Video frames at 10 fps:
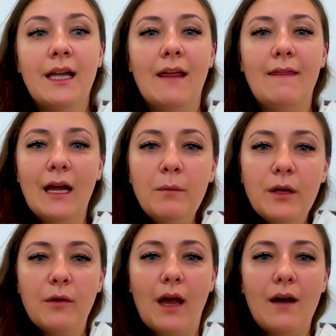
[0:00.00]
And then
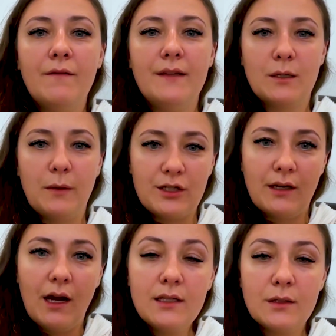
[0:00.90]
when you have this
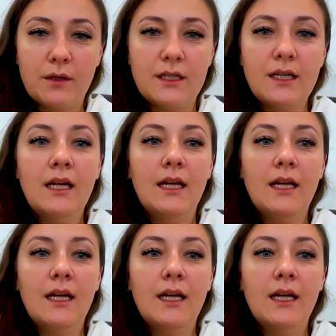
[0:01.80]
question answered,